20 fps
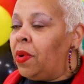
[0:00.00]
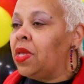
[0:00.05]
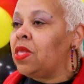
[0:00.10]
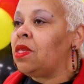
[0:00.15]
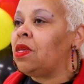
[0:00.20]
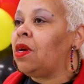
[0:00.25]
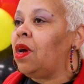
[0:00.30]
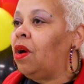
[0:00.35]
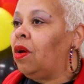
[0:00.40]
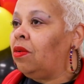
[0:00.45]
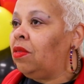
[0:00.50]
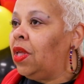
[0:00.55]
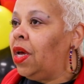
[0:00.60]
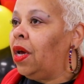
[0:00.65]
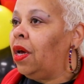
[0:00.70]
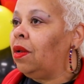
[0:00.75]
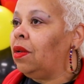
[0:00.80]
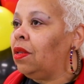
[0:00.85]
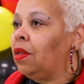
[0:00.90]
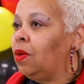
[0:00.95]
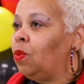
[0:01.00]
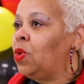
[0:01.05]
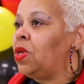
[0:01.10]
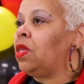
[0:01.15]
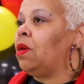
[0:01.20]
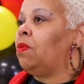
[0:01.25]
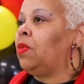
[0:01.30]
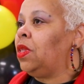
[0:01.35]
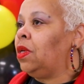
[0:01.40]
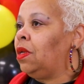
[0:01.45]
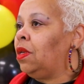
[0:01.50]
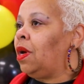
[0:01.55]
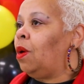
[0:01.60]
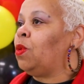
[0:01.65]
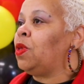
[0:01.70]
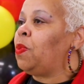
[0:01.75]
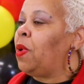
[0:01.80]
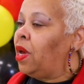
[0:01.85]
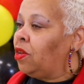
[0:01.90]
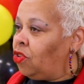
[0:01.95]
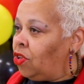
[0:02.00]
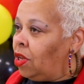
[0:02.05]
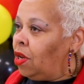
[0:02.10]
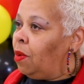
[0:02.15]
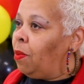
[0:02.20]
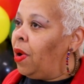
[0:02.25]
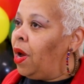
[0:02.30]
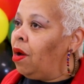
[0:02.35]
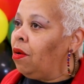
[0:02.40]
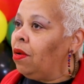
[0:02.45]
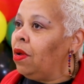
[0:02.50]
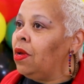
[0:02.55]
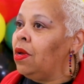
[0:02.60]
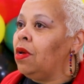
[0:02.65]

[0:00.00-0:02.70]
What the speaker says: months ago that it was something I was passionate about.